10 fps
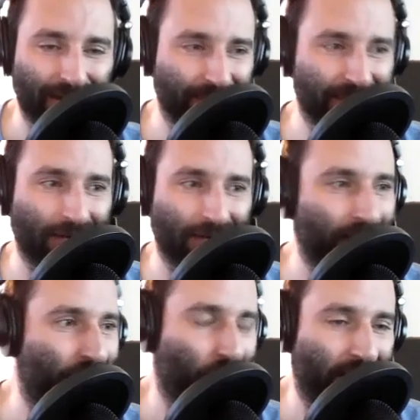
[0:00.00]
I'm just not
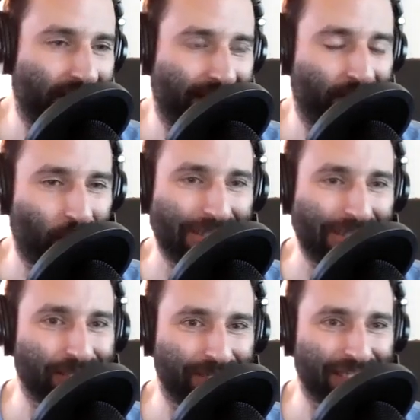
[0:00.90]
really great at one
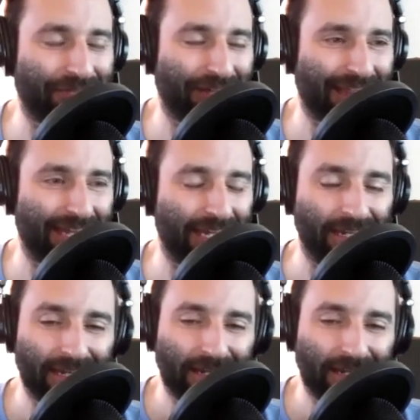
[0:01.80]
specific thing.